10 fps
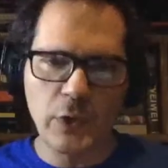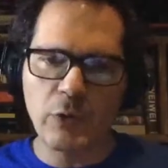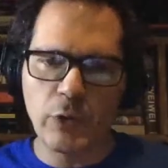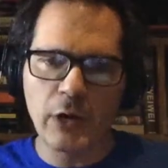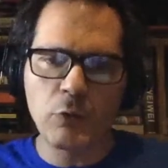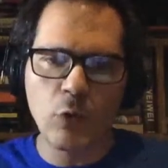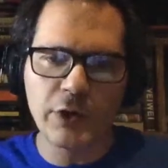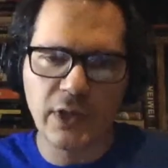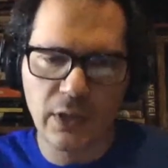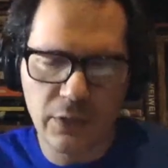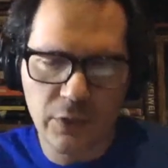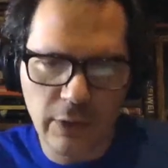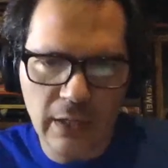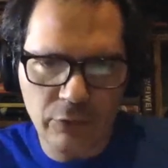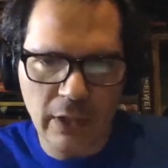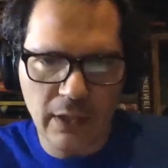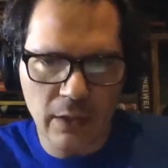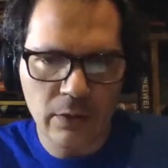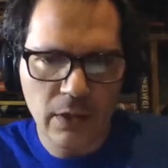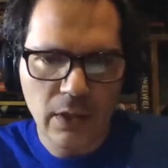We are working into that right now.